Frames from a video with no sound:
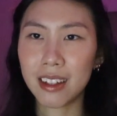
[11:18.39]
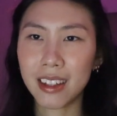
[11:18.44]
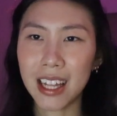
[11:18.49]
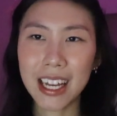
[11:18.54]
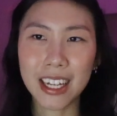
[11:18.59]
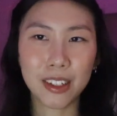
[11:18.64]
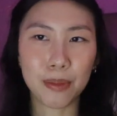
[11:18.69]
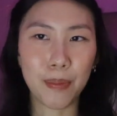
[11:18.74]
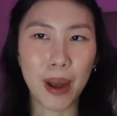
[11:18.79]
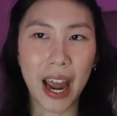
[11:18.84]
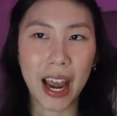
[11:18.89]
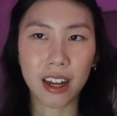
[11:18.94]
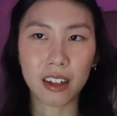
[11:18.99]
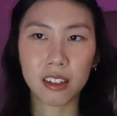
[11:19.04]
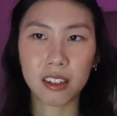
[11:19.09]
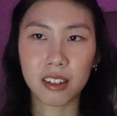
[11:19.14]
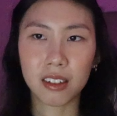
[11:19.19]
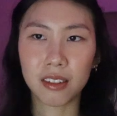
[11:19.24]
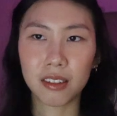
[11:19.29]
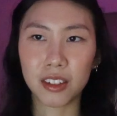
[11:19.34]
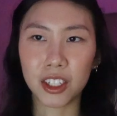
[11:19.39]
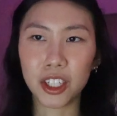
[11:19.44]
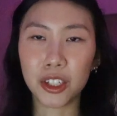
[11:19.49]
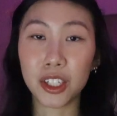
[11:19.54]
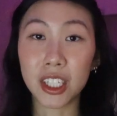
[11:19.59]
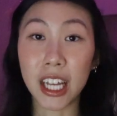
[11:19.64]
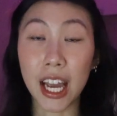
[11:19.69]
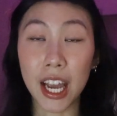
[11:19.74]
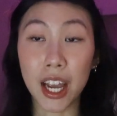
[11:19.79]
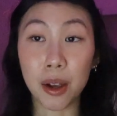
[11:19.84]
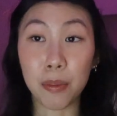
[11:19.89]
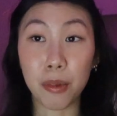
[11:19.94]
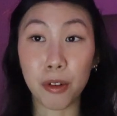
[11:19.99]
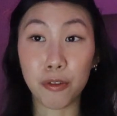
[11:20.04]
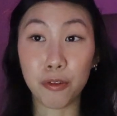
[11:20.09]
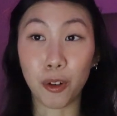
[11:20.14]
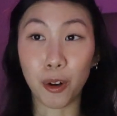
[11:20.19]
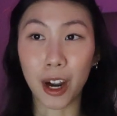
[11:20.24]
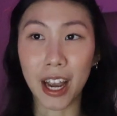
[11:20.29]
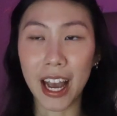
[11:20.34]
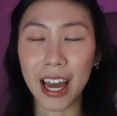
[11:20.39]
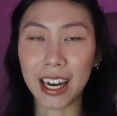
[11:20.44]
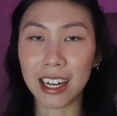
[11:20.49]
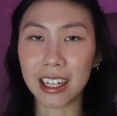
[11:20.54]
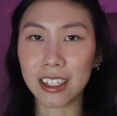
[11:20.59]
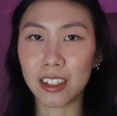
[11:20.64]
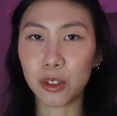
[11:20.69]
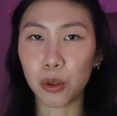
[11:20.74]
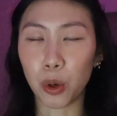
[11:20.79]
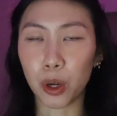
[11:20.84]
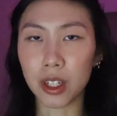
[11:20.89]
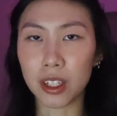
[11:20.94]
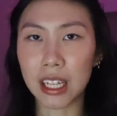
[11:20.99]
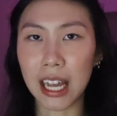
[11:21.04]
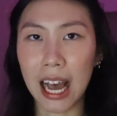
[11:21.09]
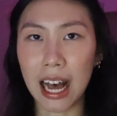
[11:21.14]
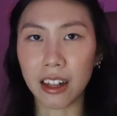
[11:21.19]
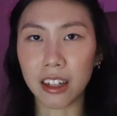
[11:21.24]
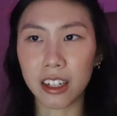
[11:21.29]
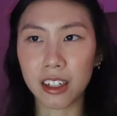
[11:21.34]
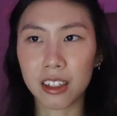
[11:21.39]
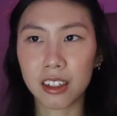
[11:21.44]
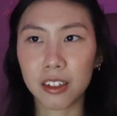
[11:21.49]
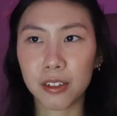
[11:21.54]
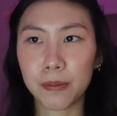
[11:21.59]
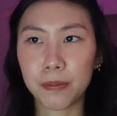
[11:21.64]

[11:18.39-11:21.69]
Thanks, Max, you say before heading towards Alec.